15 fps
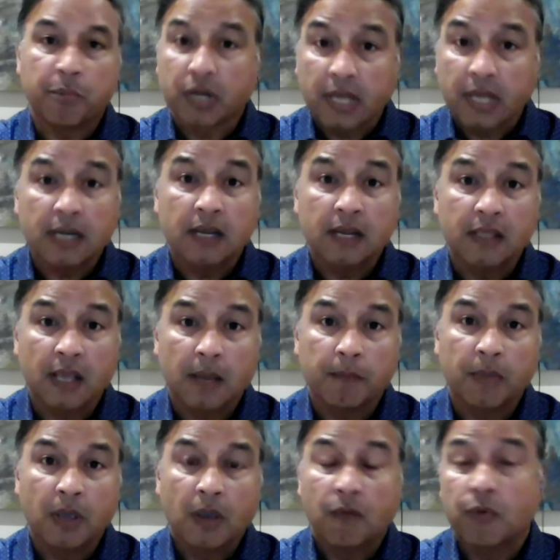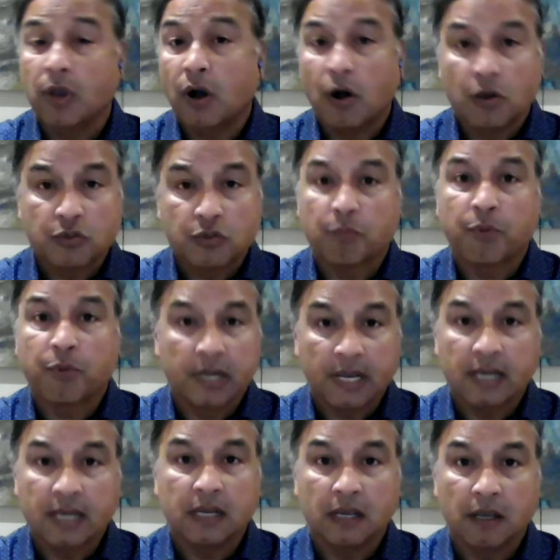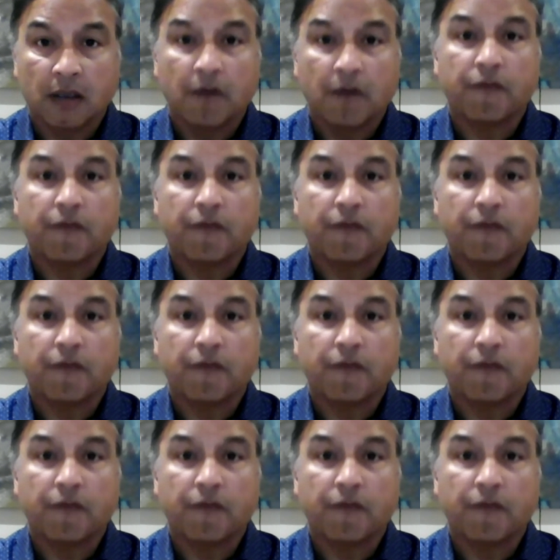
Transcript: protecting them, we are also protecting